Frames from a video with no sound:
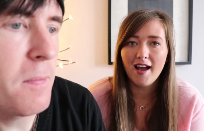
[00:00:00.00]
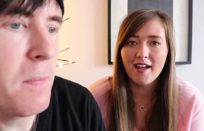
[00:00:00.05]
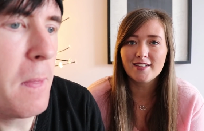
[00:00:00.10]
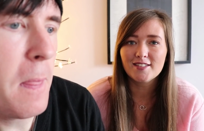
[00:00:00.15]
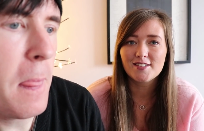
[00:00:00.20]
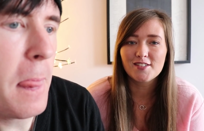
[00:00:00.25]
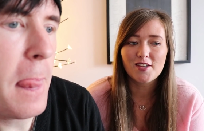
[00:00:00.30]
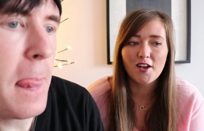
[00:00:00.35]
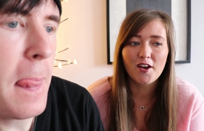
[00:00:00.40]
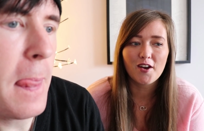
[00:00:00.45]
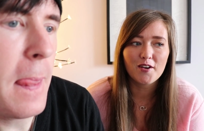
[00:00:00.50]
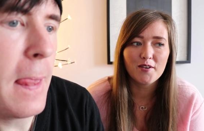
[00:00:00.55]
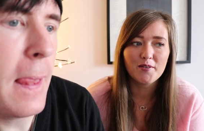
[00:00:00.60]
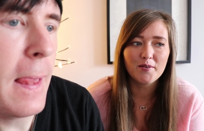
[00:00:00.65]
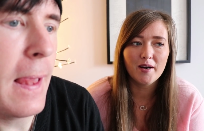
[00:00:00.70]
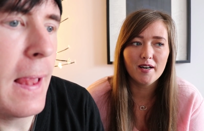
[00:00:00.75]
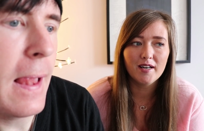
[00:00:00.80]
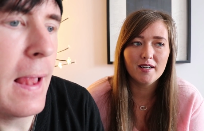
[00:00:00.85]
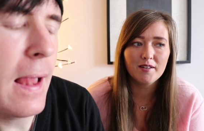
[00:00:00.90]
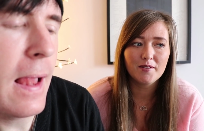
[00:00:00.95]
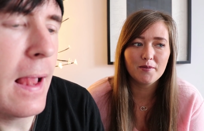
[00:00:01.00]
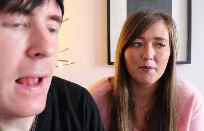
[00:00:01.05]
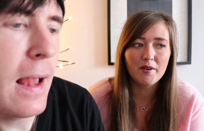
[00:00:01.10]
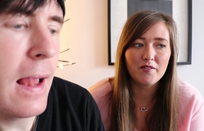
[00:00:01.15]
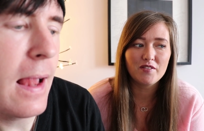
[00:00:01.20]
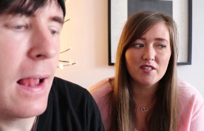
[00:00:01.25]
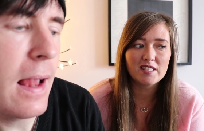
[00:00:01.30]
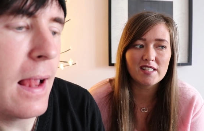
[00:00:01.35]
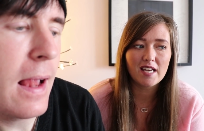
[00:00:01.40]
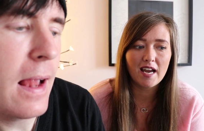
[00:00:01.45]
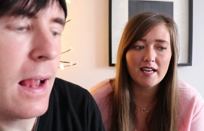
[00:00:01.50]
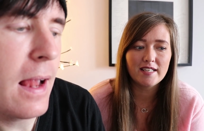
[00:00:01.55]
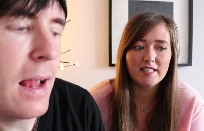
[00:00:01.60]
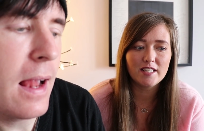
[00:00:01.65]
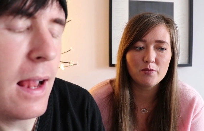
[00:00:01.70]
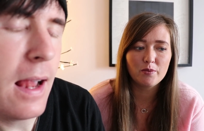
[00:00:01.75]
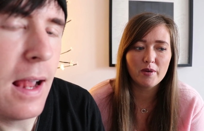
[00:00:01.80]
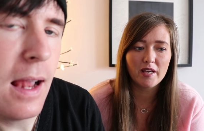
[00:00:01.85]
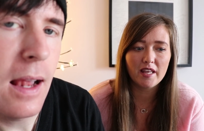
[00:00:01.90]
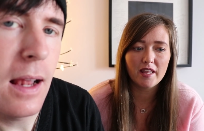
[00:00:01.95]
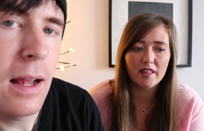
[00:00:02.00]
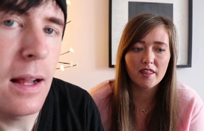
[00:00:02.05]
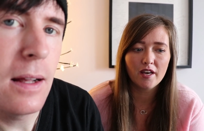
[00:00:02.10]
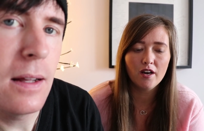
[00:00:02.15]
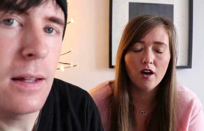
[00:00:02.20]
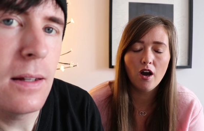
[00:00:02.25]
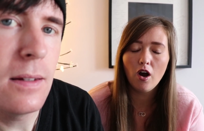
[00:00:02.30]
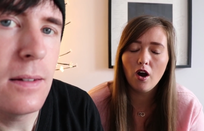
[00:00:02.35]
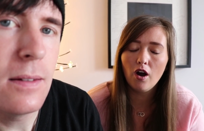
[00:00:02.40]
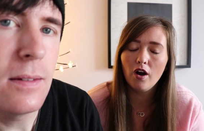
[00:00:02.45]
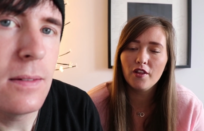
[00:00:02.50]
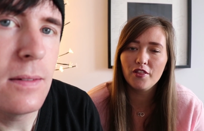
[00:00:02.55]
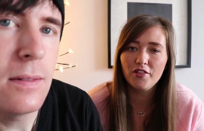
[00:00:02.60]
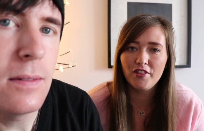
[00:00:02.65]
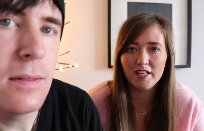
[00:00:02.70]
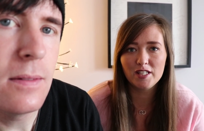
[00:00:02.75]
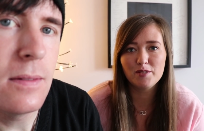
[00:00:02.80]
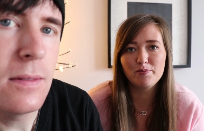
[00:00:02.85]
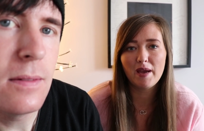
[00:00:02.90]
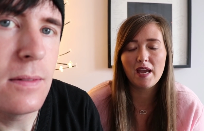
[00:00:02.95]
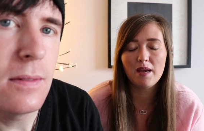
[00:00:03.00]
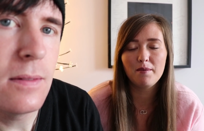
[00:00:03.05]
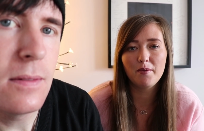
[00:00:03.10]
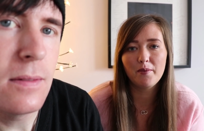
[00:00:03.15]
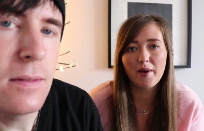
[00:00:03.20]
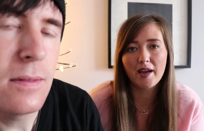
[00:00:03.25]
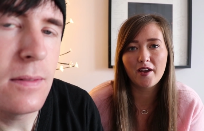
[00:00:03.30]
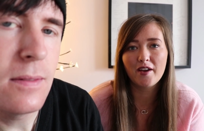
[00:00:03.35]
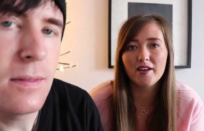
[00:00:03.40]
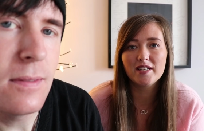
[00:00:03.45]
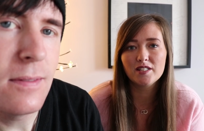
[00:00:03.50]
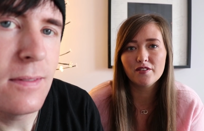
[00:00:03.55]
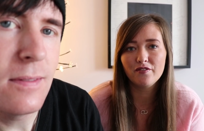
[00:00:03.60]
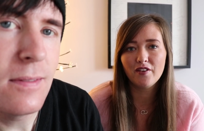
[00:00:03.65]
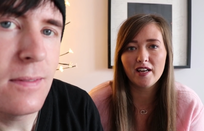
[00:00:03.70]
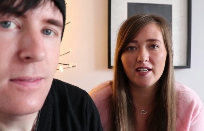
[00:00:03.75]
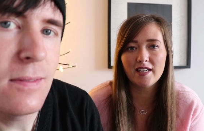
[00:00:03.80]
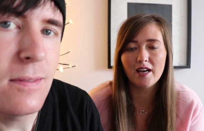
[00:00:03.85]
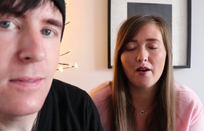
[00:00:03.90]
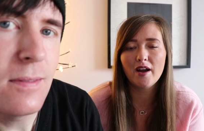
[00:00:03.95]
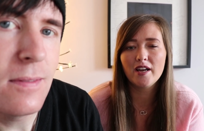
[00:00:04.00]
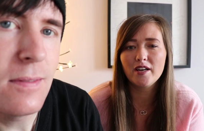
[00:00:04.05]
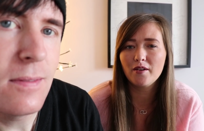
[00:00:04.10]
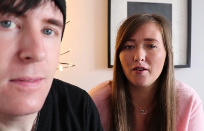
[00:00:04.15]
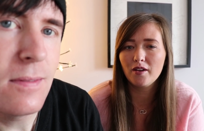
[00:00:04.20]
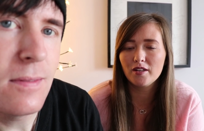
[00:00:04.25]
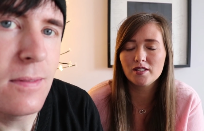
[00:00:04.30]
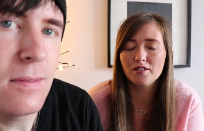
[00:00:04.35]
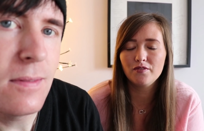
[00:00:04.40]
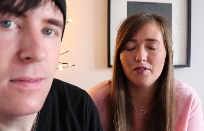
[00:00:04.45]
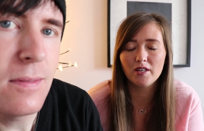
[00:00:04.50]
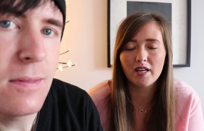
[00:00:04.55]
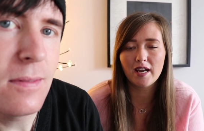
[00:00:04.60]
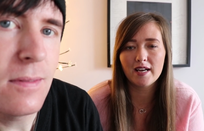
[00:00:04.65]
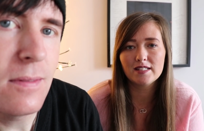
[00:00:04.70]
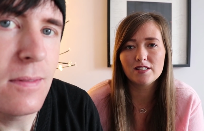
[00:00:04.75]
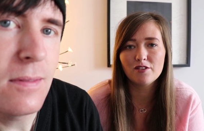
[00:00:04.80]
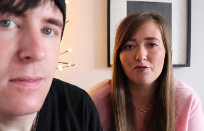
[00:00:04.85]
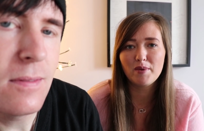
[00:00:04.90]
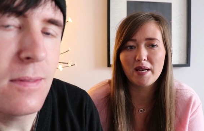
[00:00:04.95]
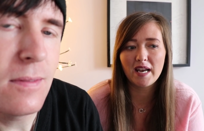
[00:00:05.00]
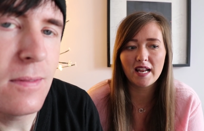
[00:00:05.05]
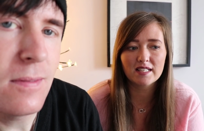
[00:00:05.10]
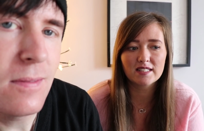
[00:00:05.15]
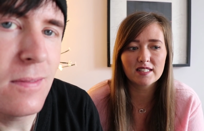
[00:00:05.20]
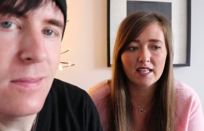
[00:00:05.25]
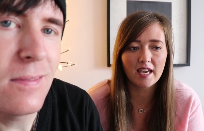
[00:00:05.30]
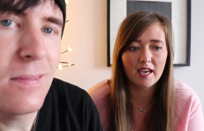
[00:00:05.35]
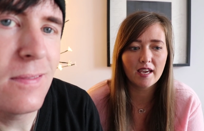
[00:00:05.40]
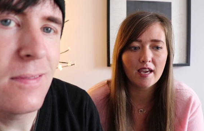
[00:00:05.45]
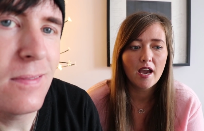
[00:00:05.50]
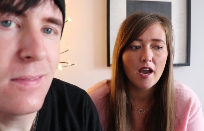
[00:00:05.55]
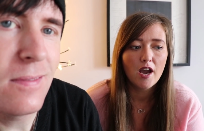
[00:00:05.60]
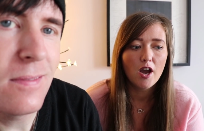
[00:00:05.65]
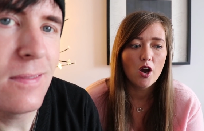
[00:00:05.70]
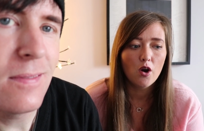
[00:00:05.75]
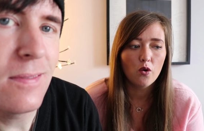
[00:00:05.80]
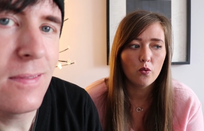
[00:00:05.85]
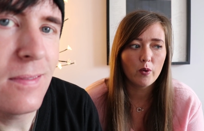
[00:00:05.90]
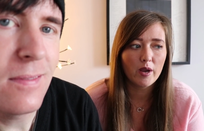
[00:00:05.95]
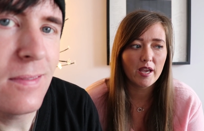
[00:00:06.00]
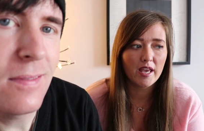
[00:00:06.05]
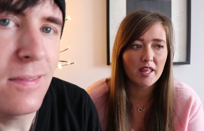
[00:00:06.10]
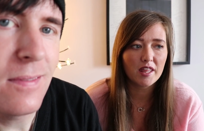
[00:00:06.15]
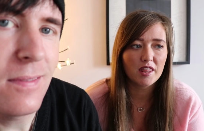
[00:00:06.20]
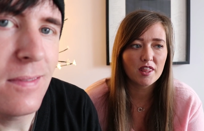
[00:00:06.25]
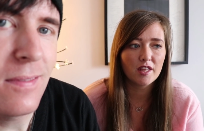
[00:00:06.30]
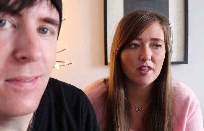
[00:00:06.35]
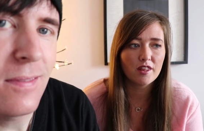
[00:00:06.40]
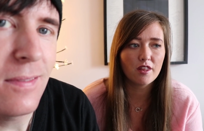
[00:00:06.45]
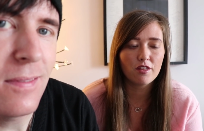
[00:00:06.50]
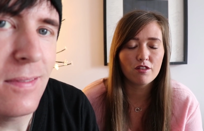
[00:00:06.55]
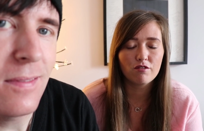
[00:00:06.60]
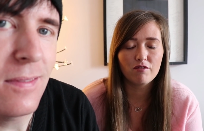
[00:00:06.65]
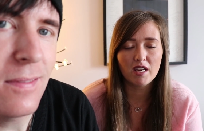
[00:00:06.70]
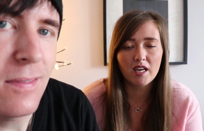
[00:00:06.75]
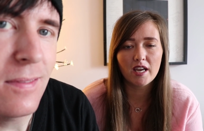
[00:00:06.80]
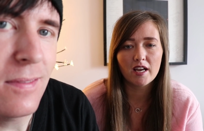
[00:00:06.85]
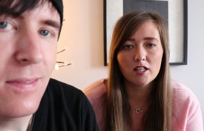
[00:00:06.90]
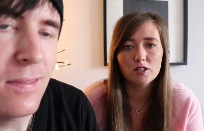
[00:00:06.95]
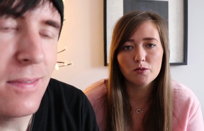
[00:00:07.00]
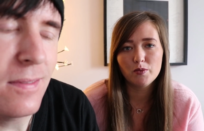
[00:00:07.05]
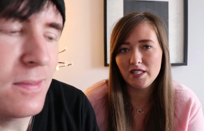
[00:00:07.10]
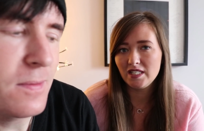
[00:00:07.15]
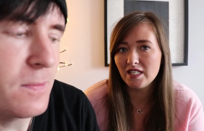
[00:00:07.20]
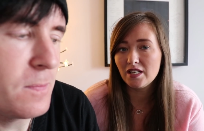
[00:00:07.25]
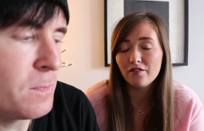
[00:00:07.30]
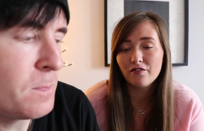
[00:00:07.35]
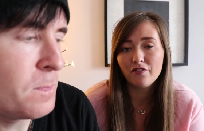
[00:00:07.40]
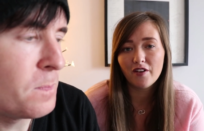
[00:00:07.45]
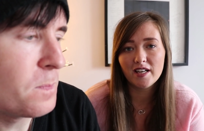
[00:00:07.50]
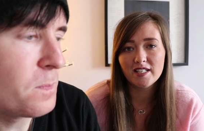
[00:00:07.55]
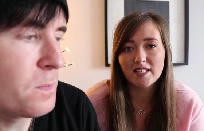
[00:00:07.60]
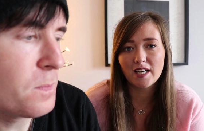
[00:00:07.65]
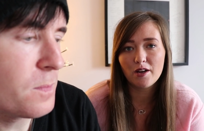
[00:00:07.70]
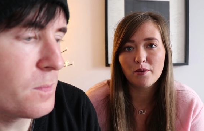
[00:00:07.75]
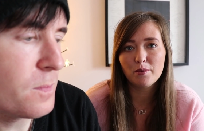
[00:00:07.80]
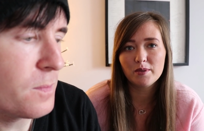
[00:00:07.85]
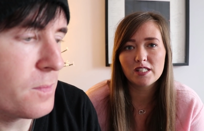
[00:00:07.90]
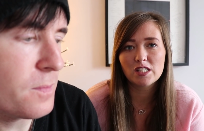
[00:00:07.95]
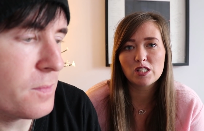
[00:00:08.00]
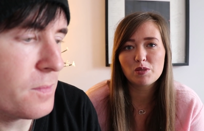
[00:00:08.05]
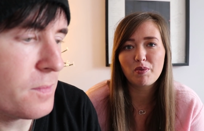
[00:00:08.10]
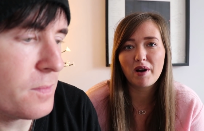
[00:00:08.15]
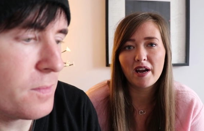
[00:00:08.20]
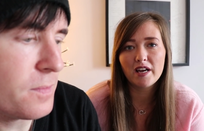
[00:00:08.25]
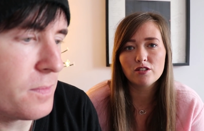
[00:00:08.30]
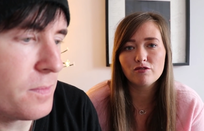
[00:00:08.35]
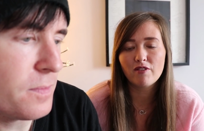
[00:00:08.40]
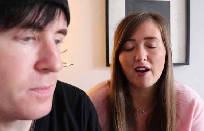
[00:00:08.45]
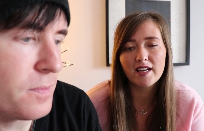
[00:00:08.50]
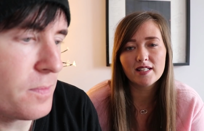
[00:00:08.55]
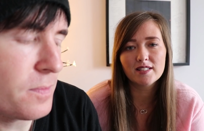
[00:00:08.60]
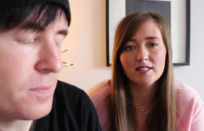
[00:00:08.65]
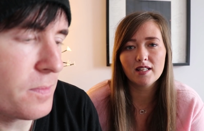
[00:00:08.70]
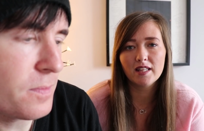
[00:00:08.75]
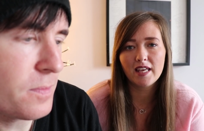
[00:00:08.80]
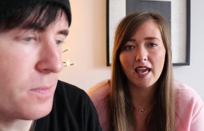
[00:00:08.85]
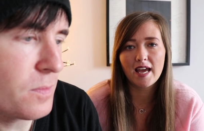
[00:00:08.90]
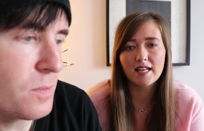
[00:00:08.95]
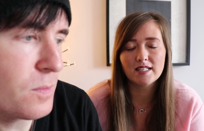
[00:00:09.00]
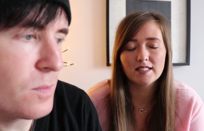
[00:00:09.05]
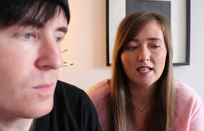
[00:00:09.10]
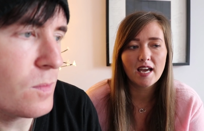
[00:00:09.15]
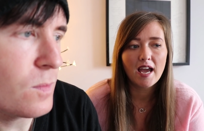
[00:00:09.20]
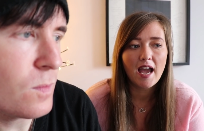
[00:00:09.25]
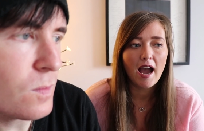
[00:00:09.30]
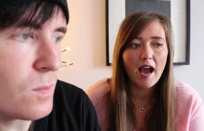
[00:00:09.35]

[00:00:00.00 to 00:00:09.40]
Speaker 1: And so we've decided with this baby we're going to find out, I know lots of you guys have been asking, with the three girls we didn't find out, it was a surprise right until the end